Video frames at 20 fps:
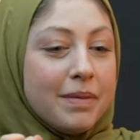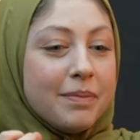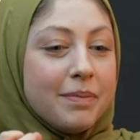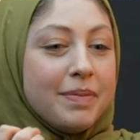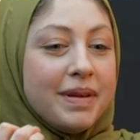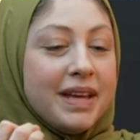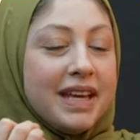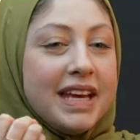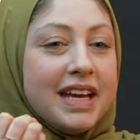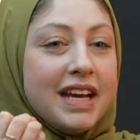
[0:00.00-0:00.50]

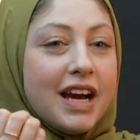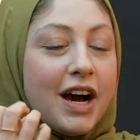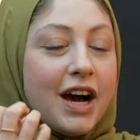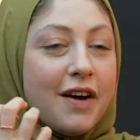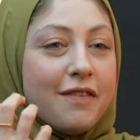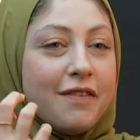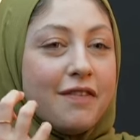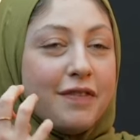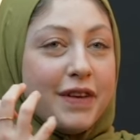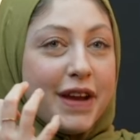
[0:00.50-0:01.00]
being a
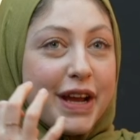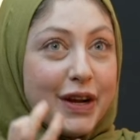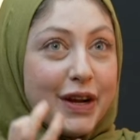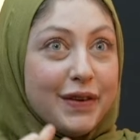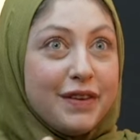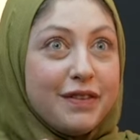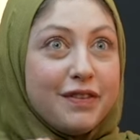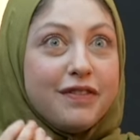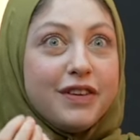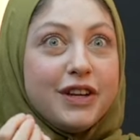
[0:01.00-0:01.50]

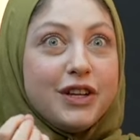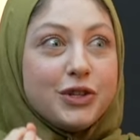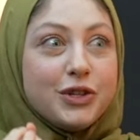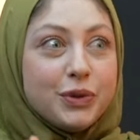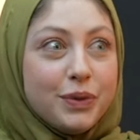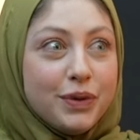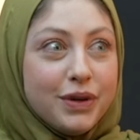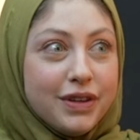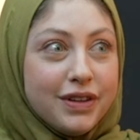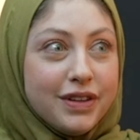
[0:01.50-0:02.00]
very
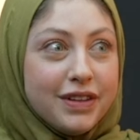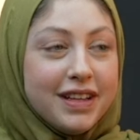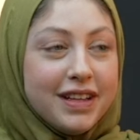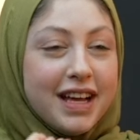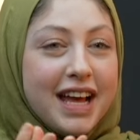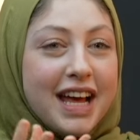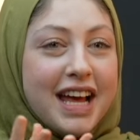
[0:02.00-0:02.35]
visual